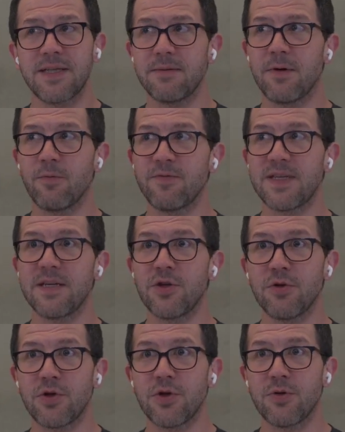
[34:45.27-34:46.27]
I mean, we've seen
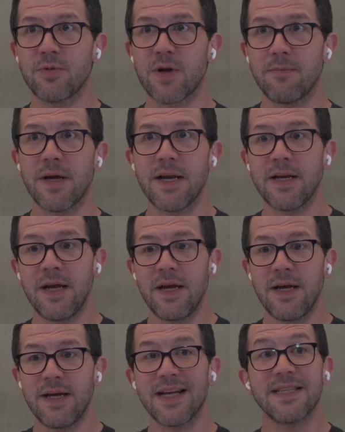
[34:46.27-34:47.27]
YouTube come in
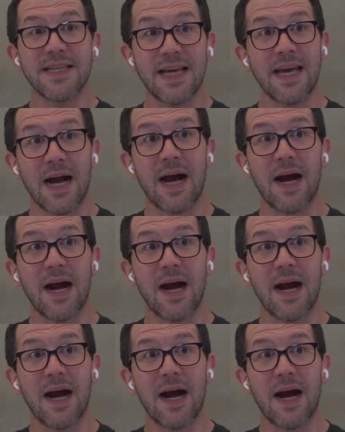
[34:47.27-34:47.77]
and take